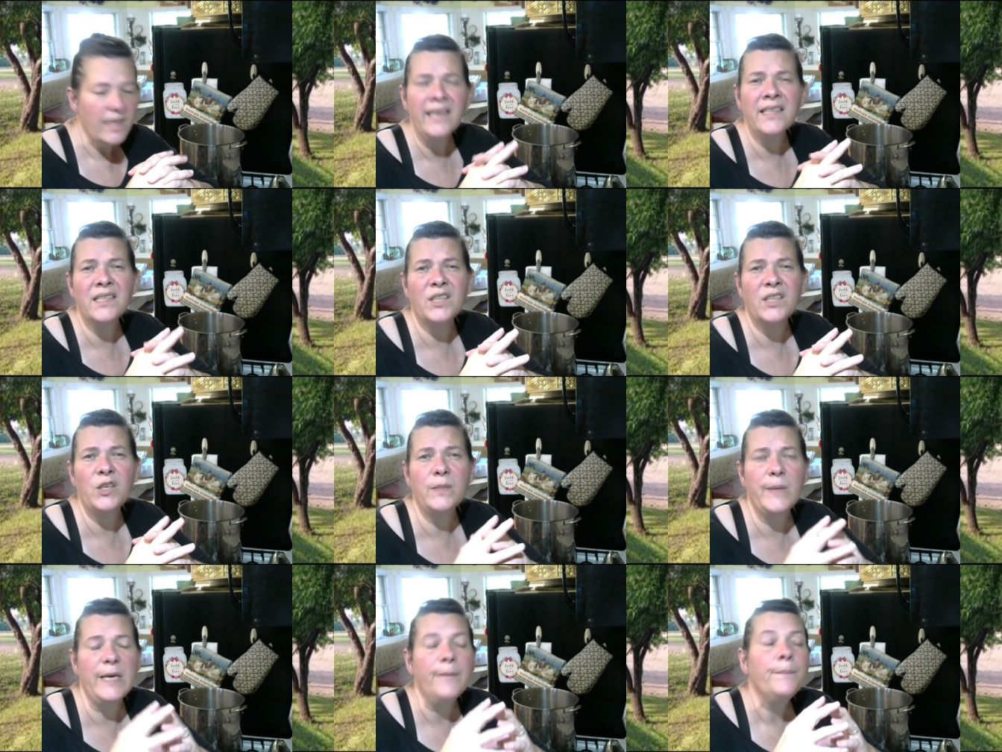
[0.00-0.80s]

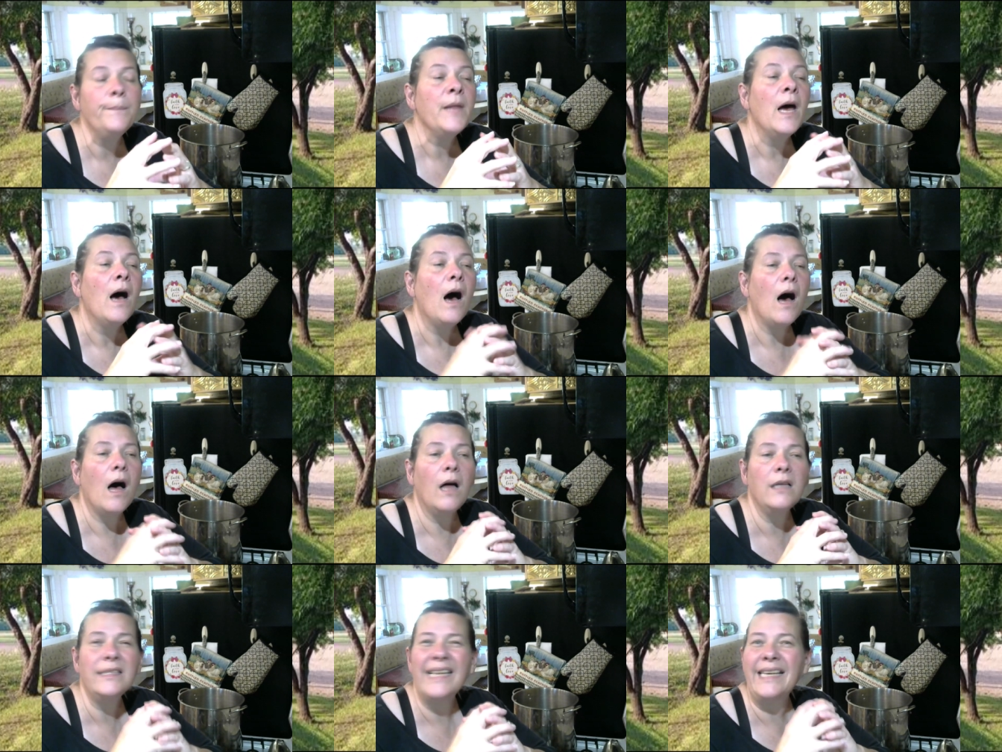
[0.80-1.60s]
excuse me,
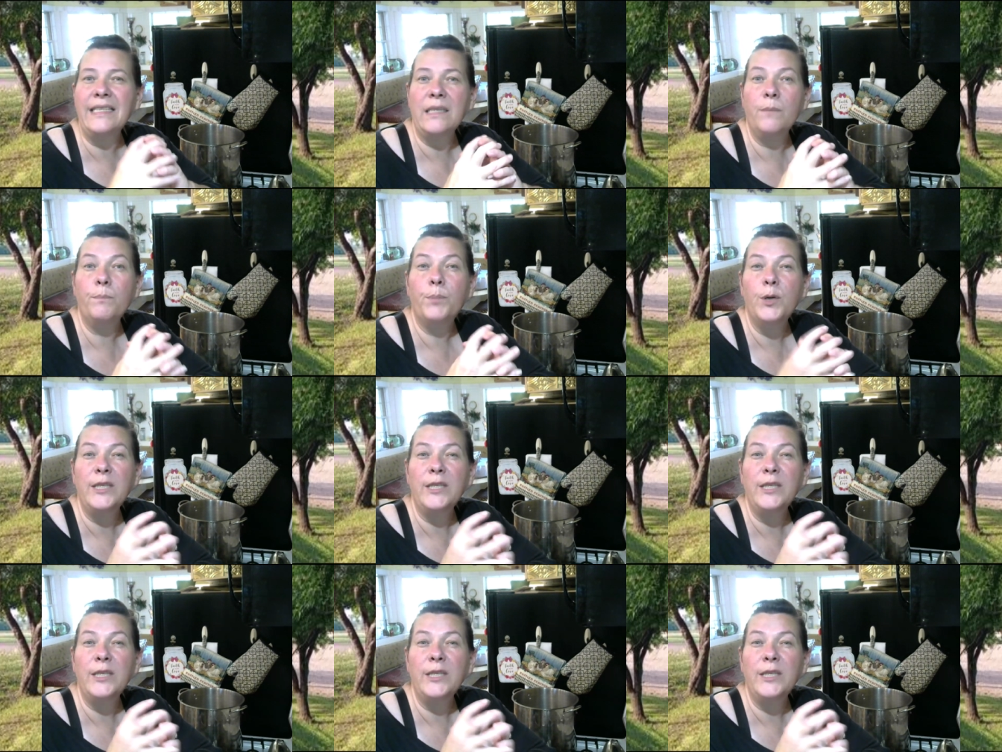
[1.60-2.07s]
all nice and